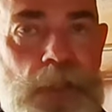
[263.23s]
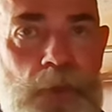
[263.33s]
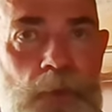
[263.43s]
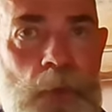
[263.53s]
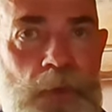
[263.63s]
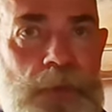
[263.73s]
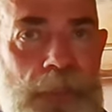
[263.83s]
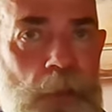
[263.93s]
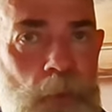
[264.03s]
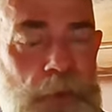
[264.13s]
you notice
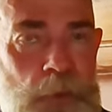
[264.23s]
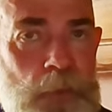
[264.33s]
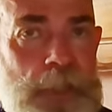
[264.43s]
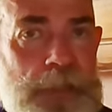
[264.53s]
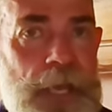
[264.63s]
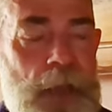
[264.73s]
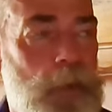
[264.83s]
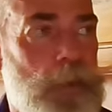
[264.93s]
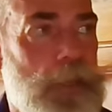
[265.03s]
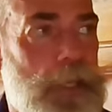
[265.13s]
that when you're in
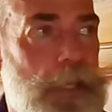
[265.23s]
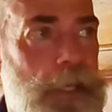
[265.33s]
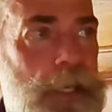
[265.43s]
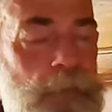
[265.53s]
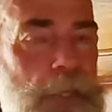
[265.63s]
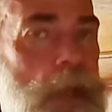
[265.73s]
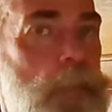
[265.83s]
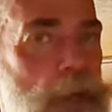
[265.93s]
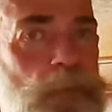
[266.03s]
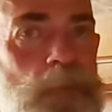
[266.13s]
town. I mean,
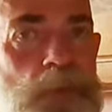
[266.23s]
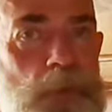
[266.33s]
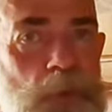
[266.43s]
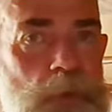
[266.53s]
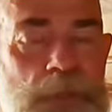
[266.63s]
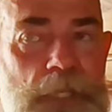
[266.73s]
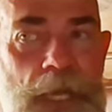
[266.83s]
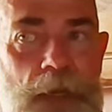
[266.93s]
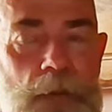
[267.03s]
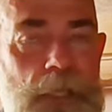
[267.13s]
apart from the touristy
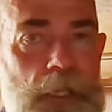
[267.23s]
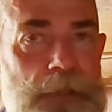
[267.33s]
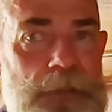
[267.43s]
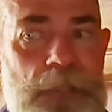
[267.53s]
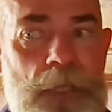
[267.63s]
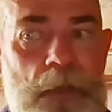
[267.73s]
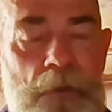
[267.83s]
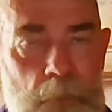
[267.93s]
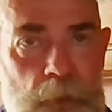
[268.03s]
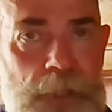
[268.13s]
areas,
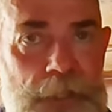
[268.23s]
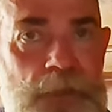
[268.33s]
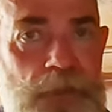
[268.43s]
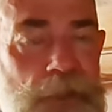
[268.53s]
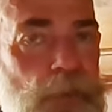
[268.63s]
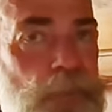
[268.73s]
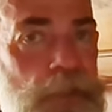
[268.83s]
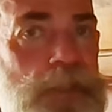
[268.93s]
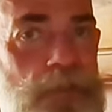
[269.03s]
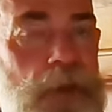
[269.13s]
Berlin still
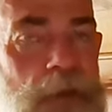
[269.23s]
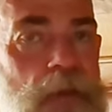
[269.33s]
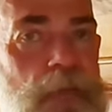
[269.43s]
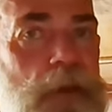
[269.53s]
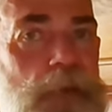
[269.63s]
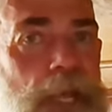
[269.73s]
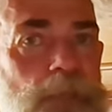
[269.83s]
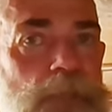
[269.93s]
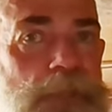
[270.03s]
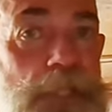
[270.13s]
feels very, very
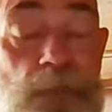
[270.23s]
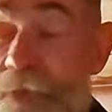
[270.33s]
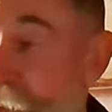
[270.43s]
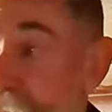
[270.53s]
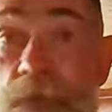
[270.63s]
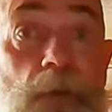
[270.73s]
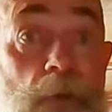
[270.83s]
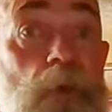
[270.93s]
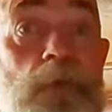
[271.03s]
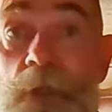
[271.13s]
empty. It feels very,
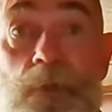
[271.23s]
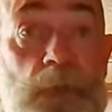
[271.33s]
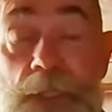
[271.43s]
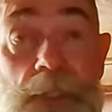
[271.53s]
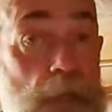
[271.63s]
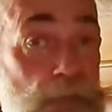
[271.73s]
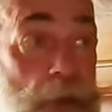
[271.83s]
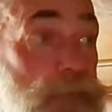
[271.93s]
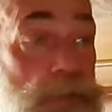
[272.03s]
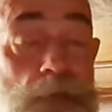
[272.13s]
very green.
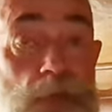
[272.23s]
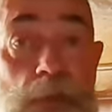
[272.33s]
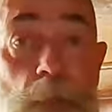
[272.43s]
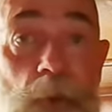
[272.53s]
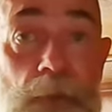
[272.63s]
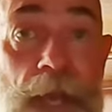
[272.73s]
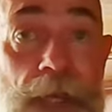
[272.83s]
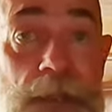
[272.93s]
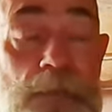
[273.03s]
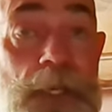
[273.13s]
I've touched upon
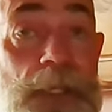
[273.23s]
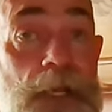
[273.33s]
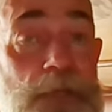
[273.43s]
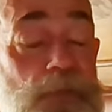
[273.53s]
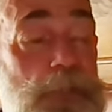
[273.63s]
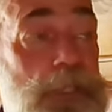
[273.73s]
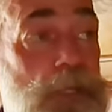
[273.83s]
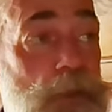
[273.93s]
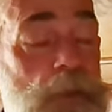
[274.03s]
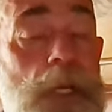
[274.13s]
that in my last
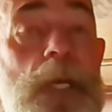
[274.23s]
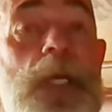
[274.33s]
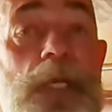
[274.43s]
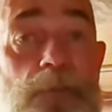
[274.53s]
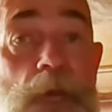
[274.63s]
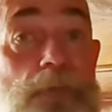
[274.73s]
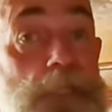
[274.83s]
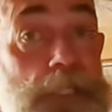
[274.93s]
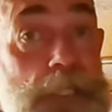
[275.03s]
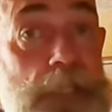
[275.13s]
video. If you haven't
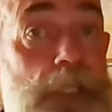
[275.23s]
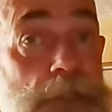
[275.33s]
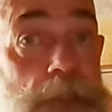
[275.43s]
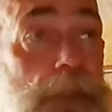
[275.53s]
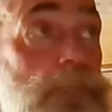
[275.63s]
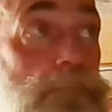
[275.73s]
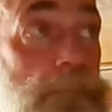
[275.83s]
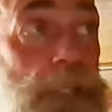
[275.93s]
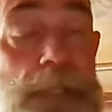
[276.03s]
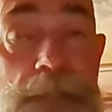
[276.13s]
seen it,
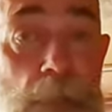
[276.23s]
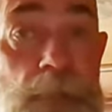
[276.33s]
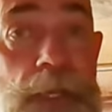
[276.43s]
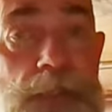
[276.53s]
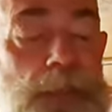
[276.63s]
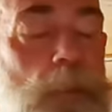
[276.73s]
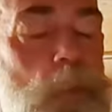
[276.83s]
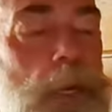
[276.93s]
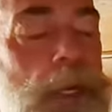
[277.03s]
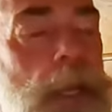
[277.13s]
it's up there
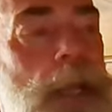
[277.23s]
somewhere.